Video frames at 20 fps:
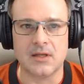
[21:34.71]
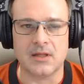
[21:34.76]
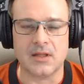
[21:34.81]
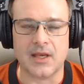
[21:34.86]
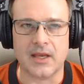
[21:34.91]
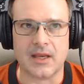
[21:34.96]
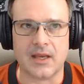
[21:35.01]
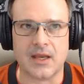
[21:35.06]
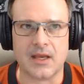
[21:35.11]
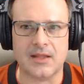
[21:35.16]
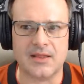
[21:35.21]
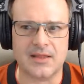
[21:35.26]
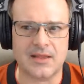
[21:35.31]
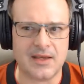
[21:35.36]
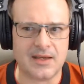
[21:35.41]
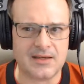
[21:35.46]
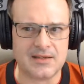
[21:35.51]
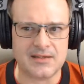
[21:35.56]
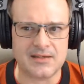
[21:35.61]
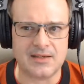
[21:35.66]
like I
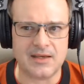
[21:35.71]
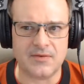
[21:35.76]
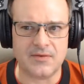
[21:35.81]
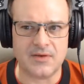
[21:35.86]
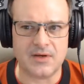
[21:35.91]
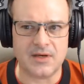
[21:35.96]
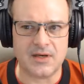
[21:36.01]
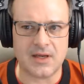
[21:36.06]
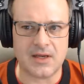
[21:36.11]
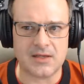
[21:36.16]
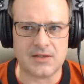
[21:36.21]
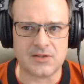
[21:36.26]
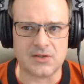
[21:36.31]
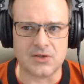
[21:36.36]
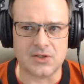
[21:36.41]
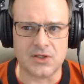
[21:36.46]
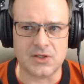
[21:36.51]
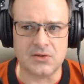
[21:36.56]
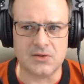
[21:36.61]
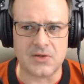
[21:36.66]
think Steven does, or
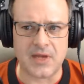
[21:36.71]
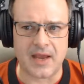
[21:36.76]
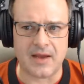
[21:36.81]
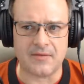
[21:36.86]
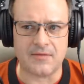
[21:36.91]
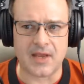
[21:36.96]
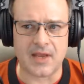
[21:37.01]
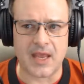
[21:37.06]
do you have